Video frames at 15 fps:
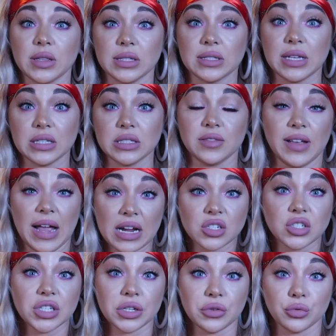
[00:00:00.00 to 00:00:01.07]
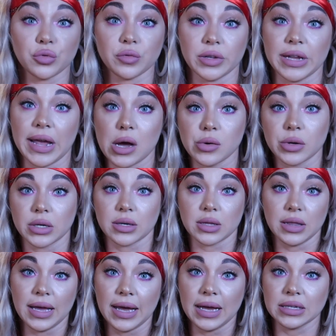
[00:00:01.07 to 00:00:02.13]
in the sense of actually grooving out in a
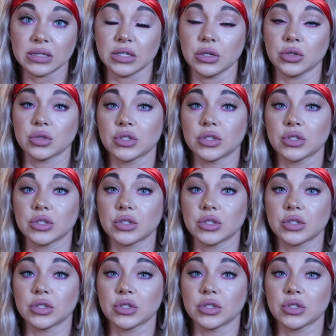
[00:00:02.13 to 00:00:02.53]
class.